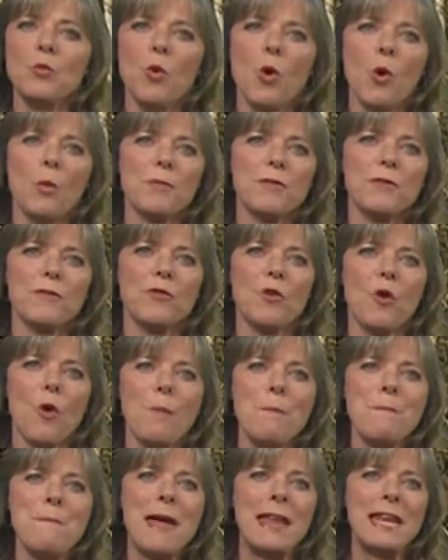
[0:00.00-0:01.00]
warmth
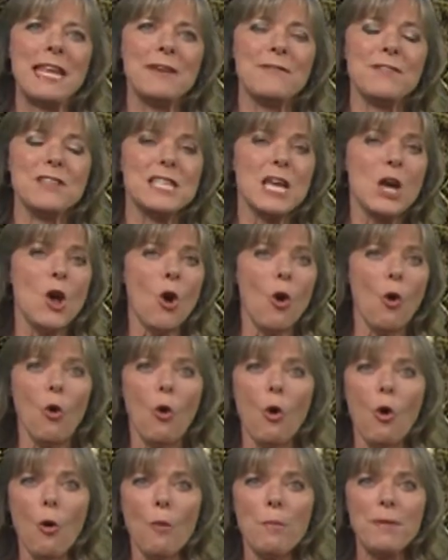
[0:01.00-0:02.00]
for many of us,
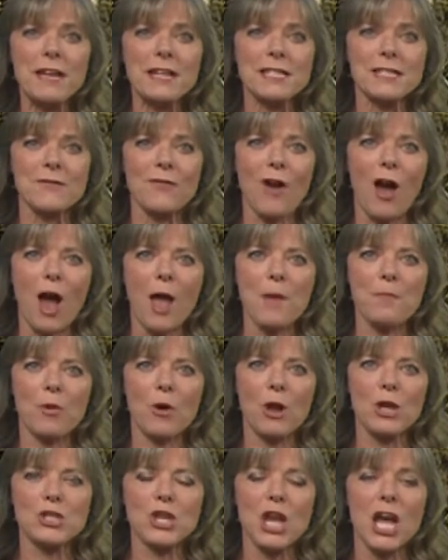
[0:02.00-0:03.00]
all because of high
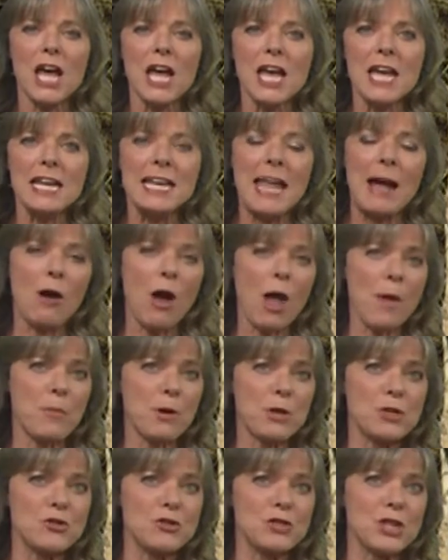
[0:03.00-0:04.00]
pressure. Now, high
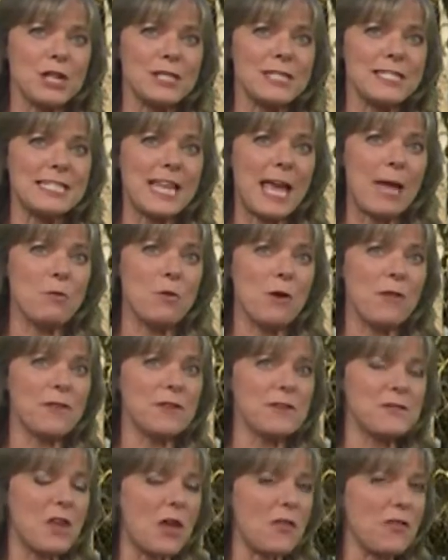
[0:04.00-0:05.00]
pressure is going to stay with
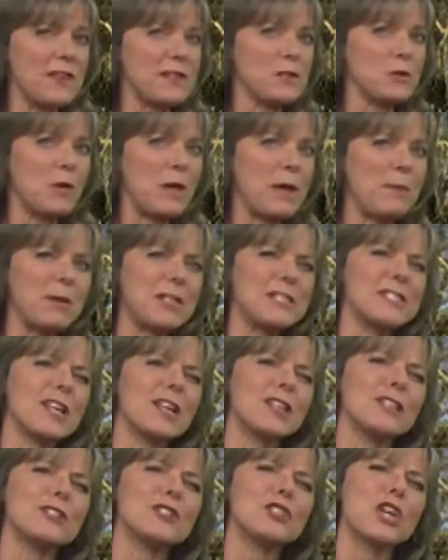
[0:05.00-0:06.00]
us this week, but a
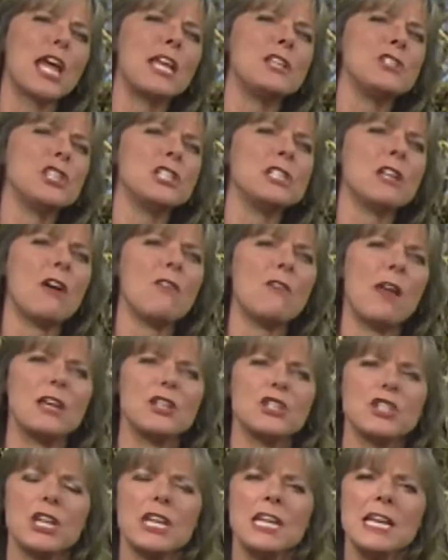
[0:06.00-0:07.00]
subtle change in
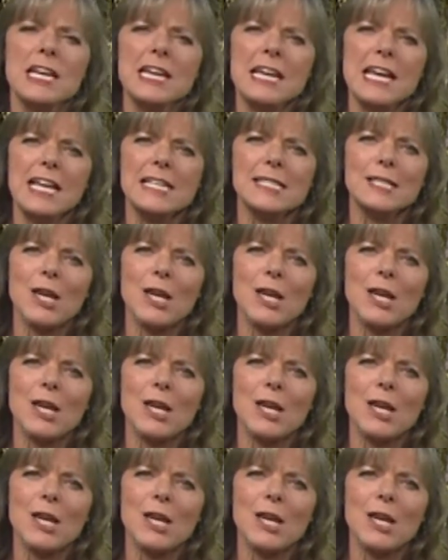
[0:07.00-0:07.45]
direction is